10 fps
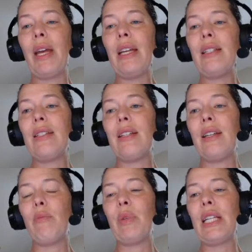base to
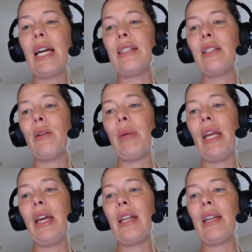give potassium
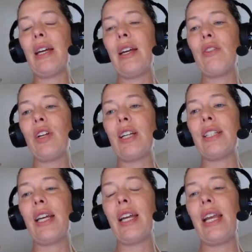and
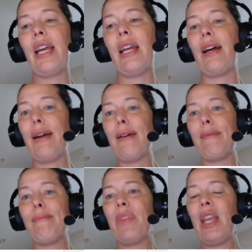hydroxide anion.
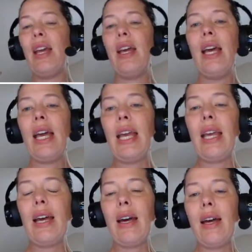
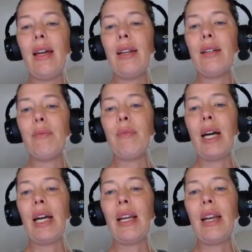And
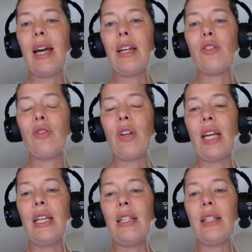my
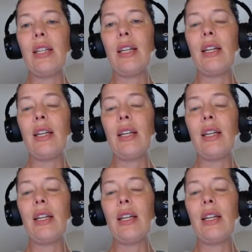nitrate